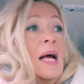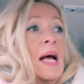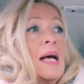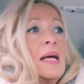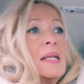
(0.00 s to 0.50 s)

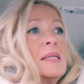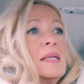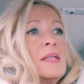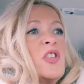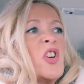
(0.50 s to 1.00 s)
And
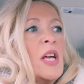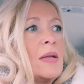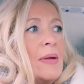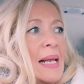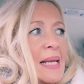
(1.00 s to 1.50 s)
it's shocking
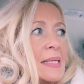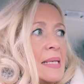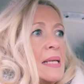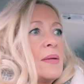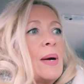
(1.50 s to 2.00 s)
really, isn't
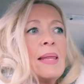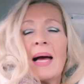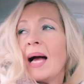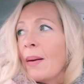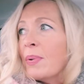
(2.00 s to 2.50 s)
it, the way
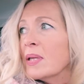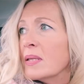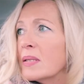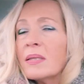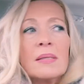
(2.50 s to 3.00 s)
that happens.